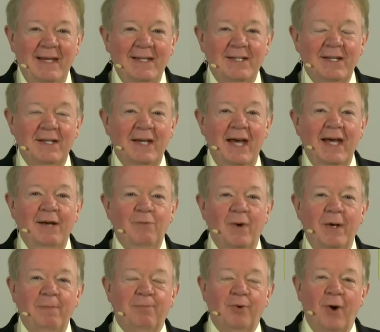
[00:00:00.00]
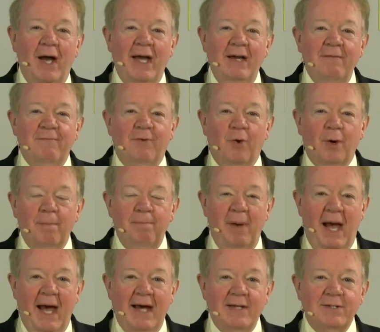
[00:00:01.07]
Today we pray for
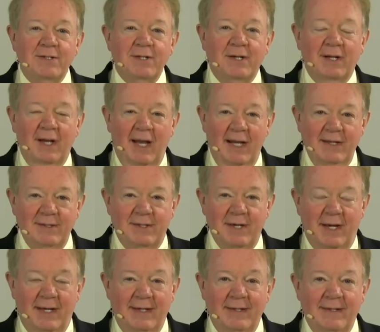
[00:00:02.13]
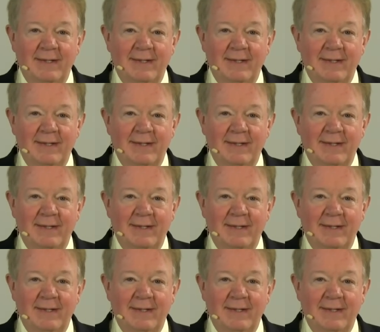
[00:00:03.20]
past cleansing.